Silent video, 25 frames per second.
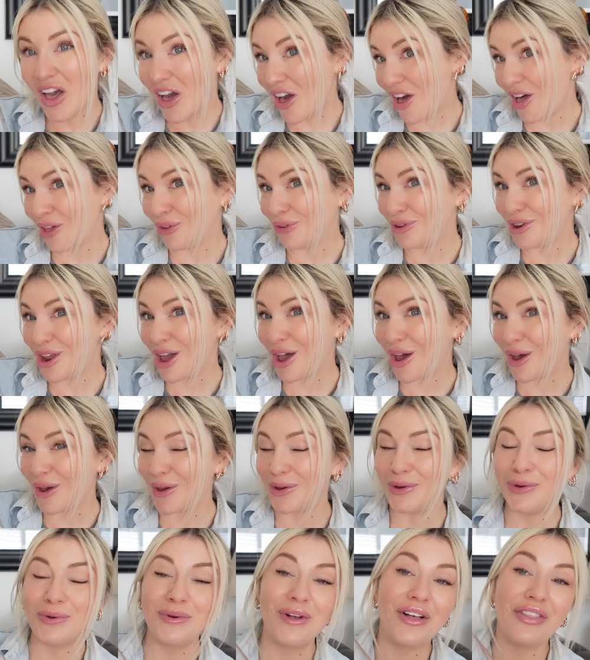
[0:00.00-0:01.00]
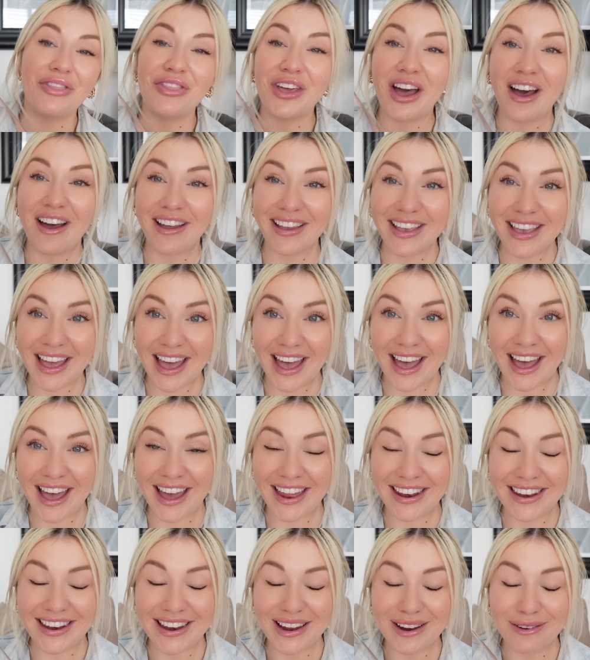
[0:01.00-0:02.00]
I'll know that I
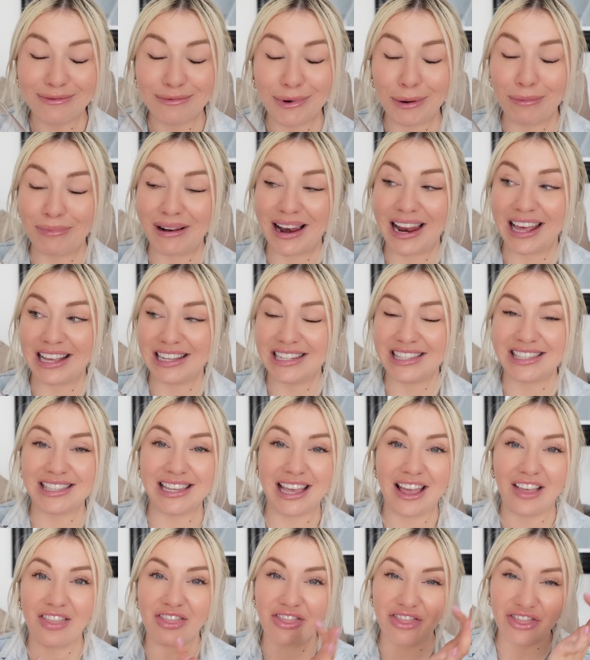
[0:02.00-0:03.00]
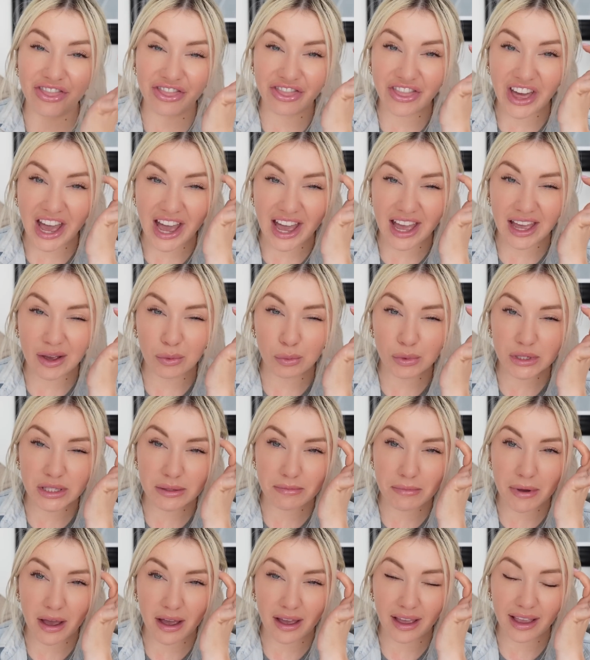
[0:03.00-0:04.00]
can replace it. That was
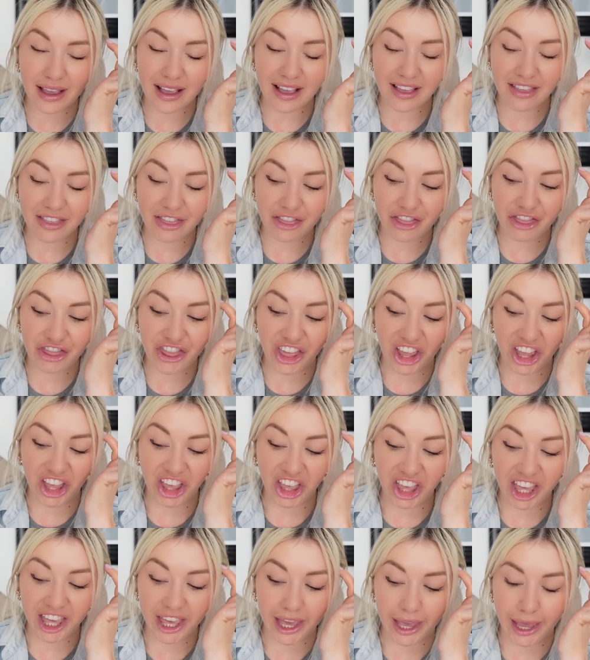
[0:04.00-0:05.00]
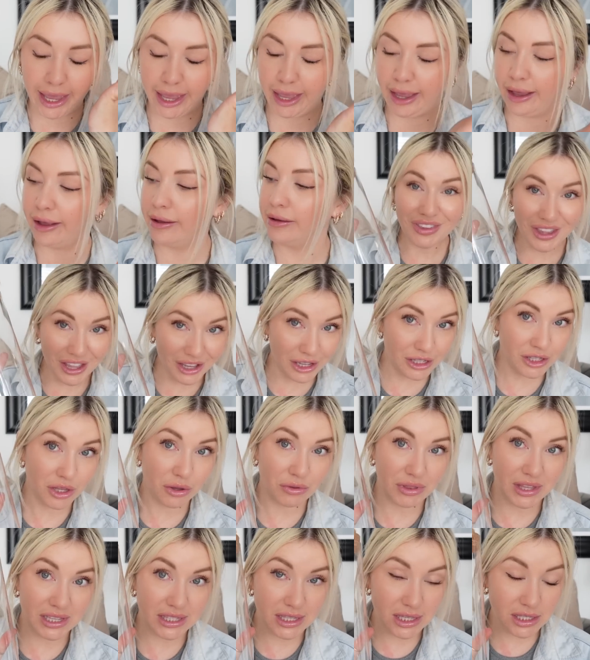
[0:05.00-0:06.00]
my thinking. So
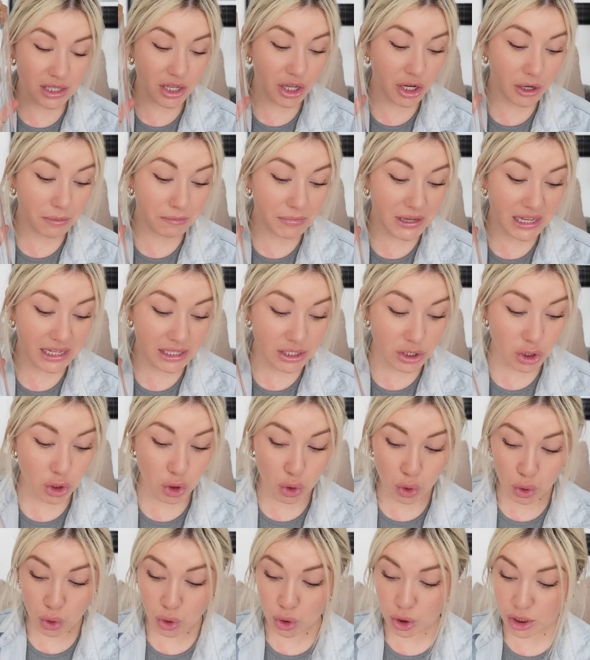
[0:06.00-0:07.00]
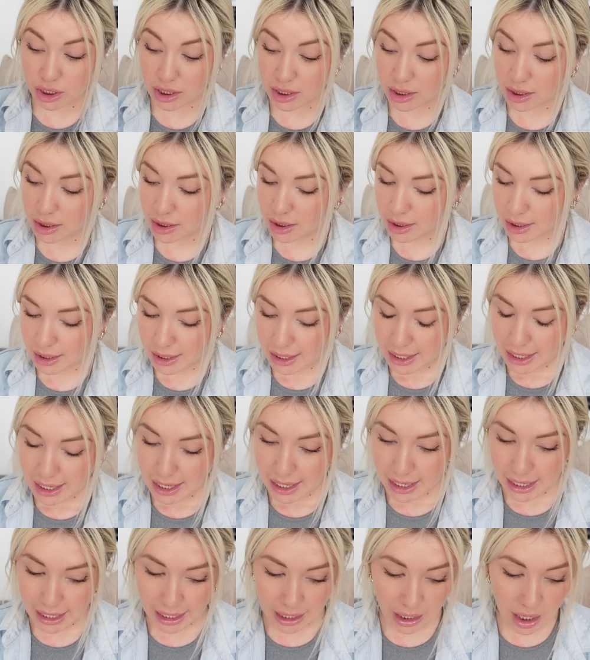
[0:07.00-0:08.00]
this is gonna be stored
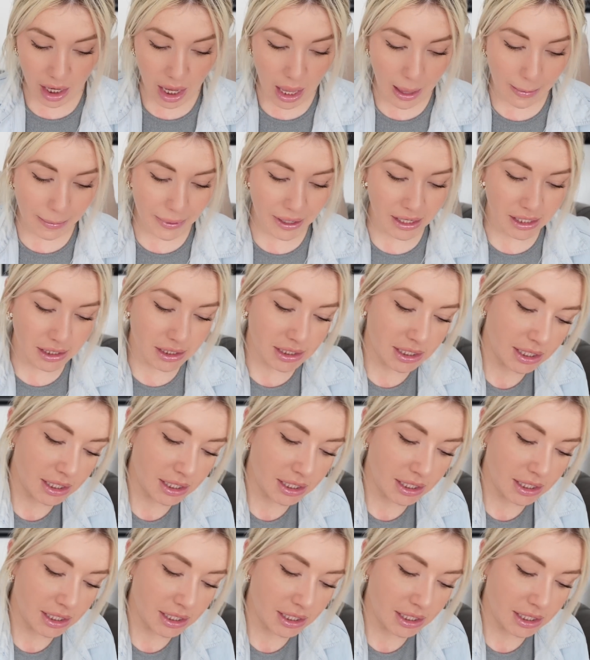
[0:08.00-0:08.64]
in a cupboard